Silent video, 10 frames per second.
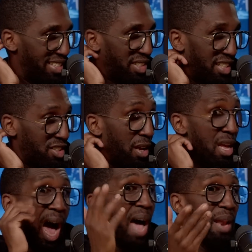it's, it's
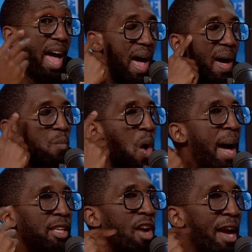I, like, what
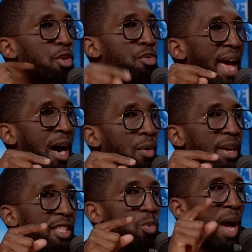I try and do now
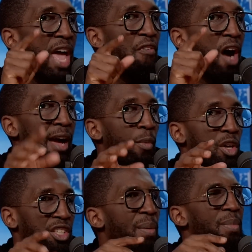is whatever I
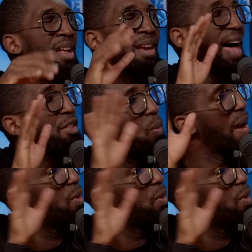watch. If I'm, like, I don't,